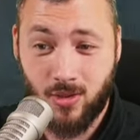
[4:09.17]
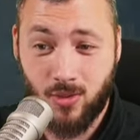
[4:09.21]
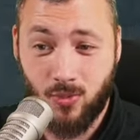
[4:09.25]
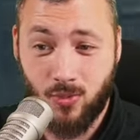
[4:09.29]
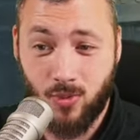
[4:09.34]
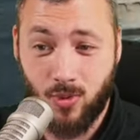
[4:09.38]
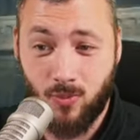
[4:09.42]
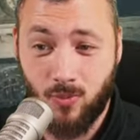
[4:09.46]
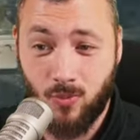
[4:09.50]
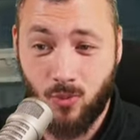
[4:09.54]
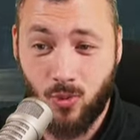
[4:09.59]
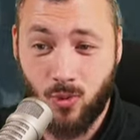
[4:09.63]

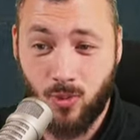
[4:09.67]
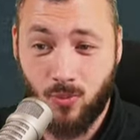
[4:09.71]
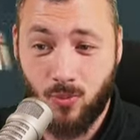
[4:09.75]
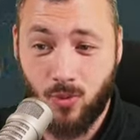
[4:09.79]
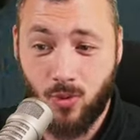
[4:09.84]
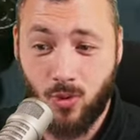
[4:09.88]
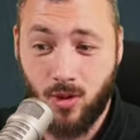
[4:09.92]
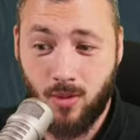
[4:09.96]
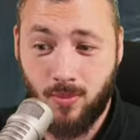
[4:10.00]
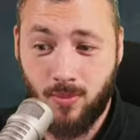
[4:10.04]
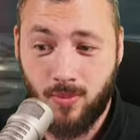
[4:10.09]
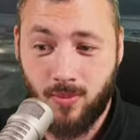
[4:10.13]
Whoop, whoop,
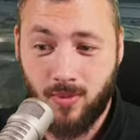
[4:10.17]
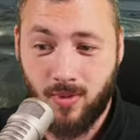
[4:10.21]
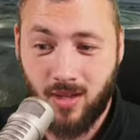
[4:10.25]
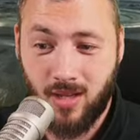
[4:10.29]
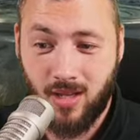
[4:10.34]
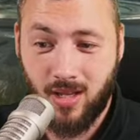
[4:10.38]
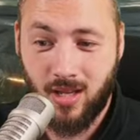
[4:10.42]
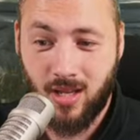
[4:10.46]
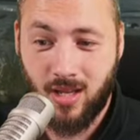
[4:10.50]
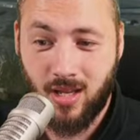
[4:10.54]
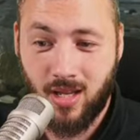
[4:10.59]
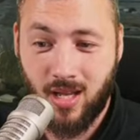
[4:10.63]
whoop.
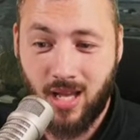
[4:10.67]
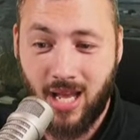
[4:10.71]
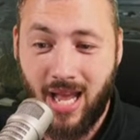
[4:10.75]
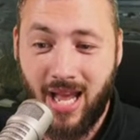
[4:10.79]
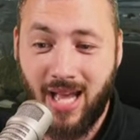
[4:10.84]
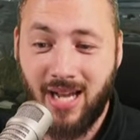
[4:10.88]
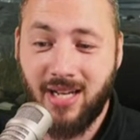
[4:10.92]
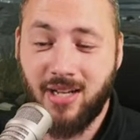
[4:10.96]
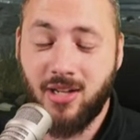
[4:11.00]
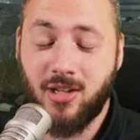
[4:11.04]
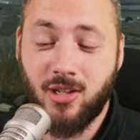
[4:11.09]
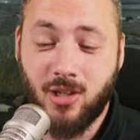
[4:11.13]

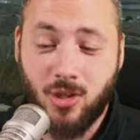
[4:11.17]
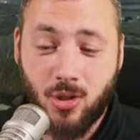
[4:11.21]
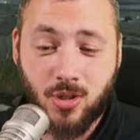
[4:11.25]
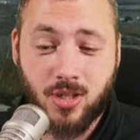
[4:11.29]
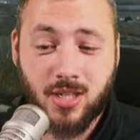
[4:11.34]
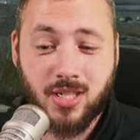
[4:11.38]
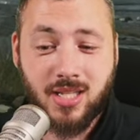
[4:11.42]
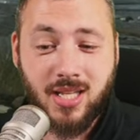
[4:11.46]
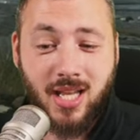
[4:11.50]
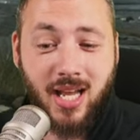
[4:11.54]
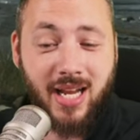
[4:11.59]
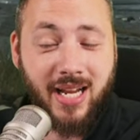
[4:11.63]
And it
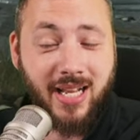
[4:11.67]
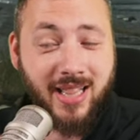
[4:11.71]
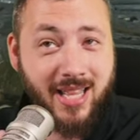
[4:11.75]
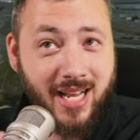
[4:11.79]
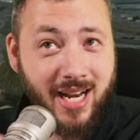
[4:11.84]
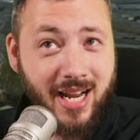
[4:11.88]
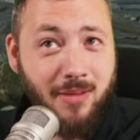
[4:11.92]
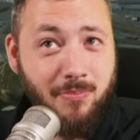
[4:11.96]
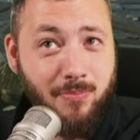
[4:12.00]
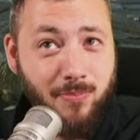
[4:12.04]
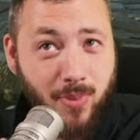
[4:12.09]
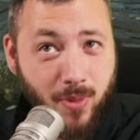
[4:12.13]
looks like that
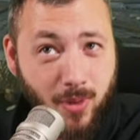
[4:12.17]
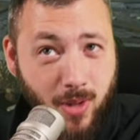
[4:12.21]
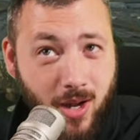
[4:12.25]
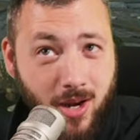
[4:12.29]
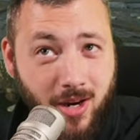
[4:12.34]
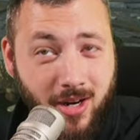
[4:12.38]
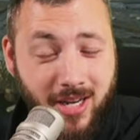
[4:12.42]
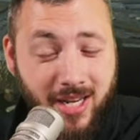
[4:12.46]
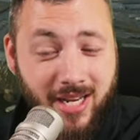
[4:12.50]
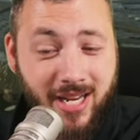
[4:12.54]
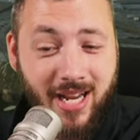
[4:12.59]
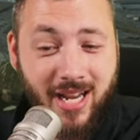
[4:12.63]
I'm
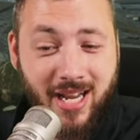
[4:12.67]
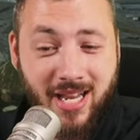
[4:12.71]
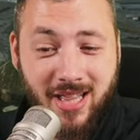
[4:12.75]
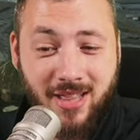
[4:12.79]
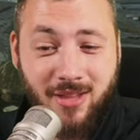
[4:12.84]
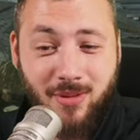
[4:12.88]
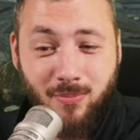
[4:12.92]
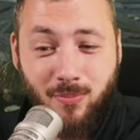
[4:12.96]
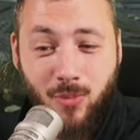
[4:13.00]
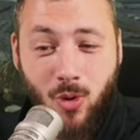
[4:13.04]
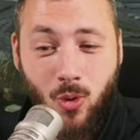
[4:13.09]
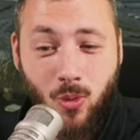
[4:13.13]
blocking in the
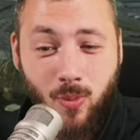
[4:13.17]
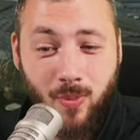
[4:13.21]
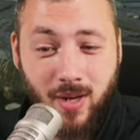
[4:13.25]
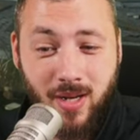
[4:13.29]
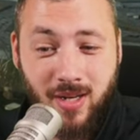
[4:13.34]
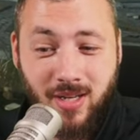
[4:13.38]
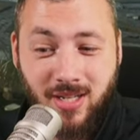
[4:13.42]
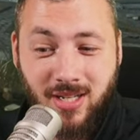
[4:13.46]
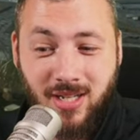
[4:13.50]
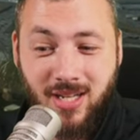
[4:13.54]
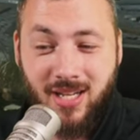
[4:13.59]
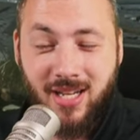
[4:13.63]

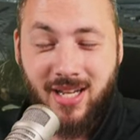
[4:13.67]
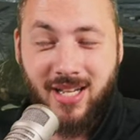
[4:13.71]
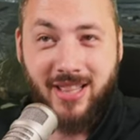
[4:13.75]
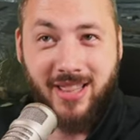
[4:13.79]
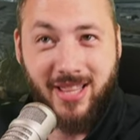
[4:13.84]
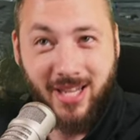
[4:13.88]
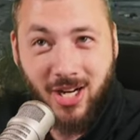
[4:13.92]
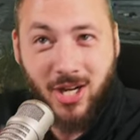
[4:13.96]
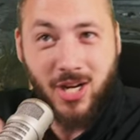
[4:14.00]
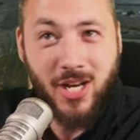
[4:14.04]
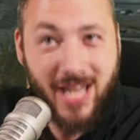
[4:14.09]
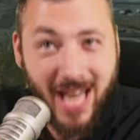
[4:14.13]
moment the
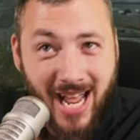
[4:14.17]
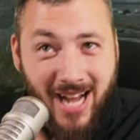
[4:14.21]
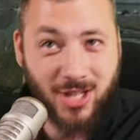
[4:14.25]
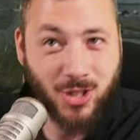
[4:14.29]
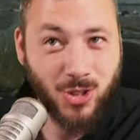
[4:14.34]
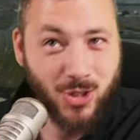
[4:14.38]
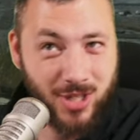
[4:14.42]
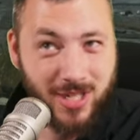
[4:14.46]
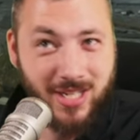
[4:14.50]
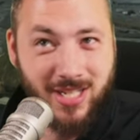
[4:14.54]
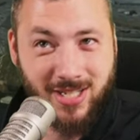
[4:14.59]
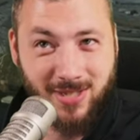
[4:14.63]

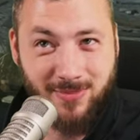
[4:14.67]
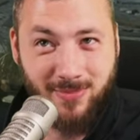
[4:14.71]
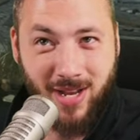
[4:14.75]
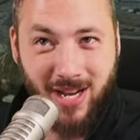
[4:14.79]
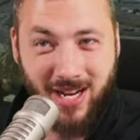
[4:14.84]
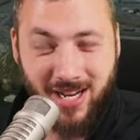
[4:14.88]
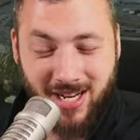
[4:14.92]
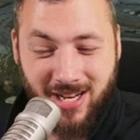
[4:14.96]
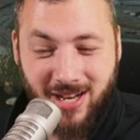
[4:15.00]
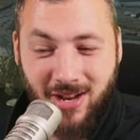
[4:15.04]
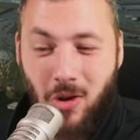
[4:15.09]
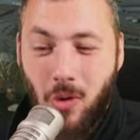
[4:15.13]
connection is
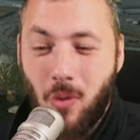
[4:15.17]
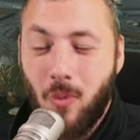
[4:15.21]
made.